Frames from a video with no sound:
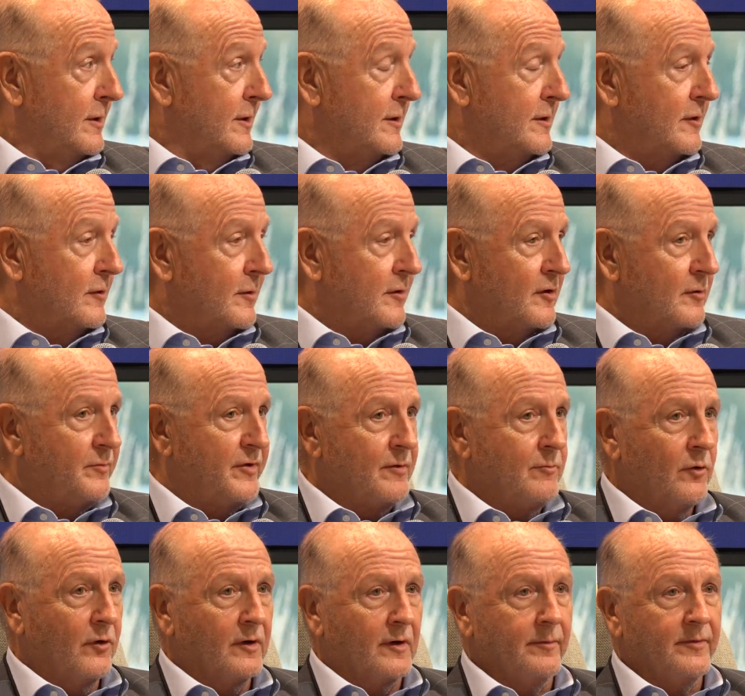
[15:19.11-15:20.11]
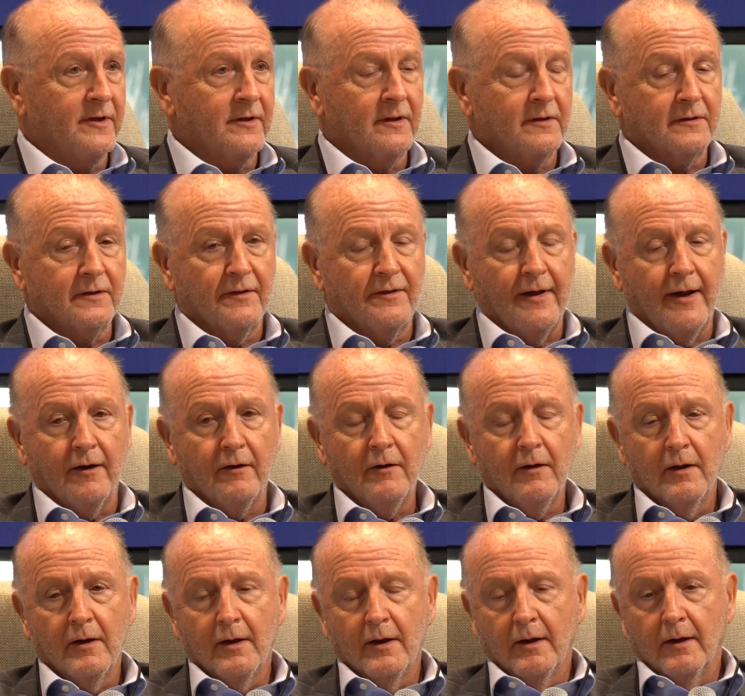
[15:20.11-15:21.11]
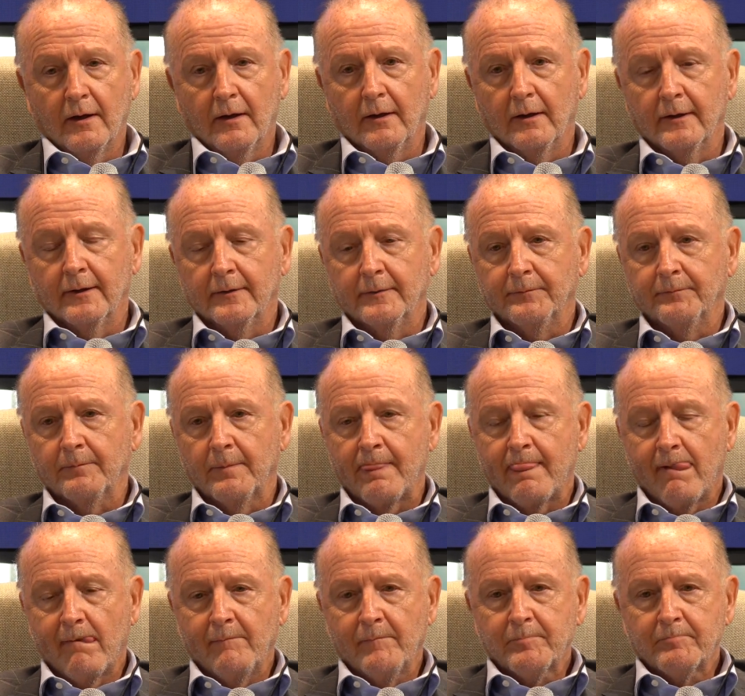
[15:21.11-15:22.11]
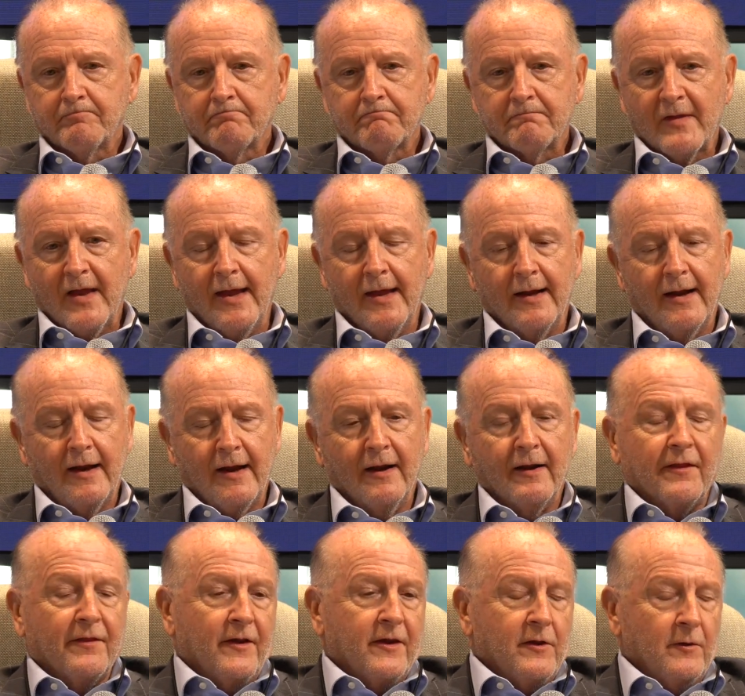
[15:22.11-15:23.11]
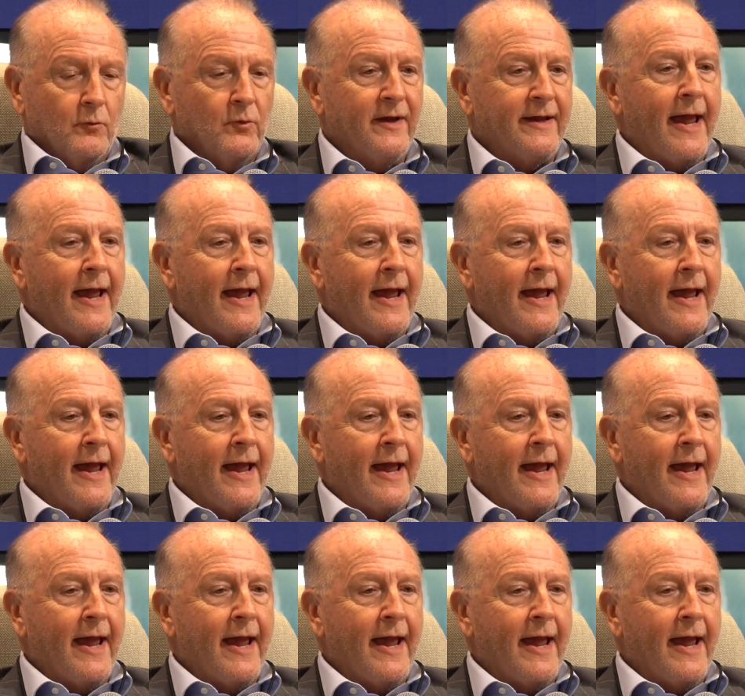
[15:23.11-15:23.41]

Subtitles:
You're a bit more limited to there, and I think